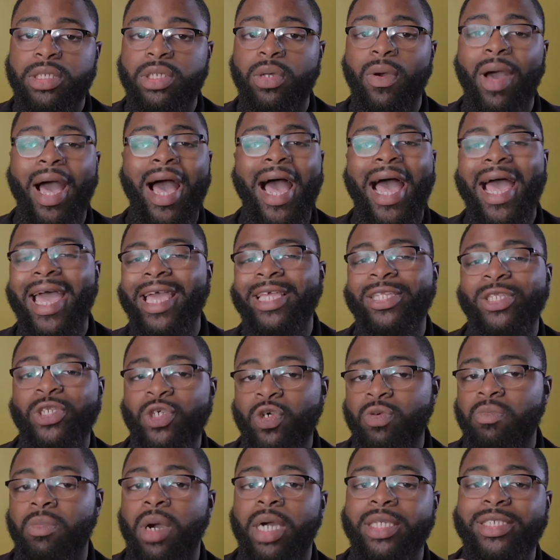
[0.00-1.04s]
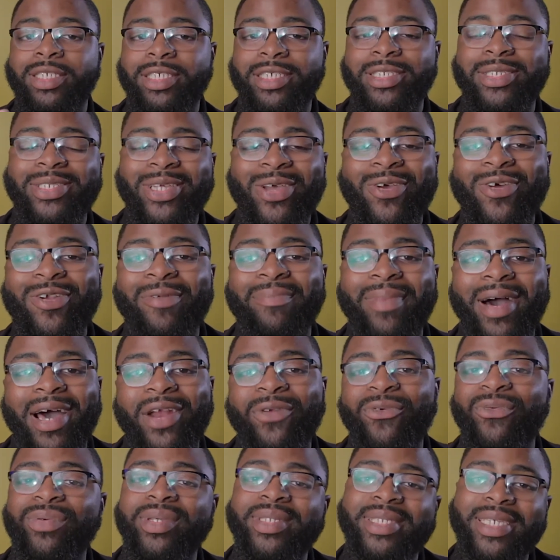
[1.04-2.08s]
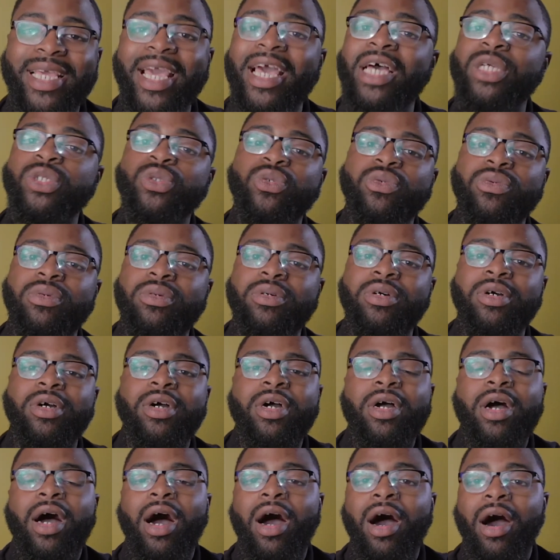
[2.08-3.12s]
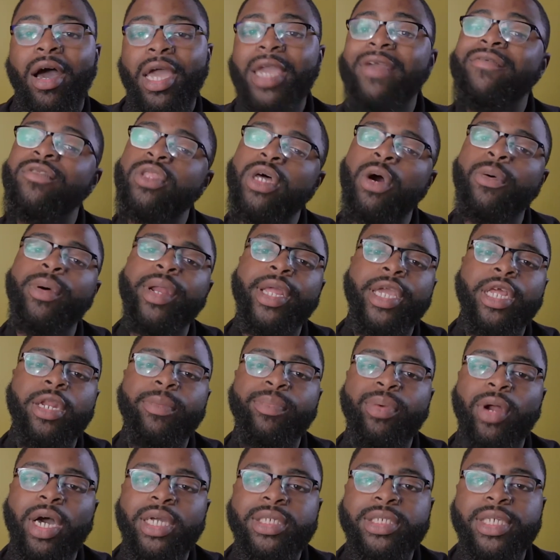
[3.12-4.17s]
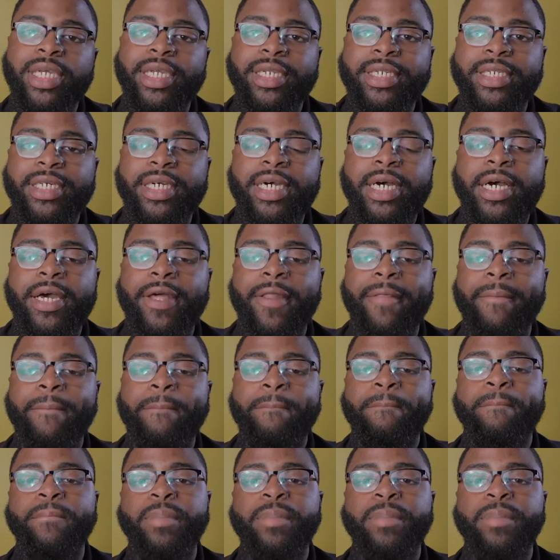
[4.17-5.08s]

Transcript: So I ain't too much concerned about the reschedule, even though I want to get the project done.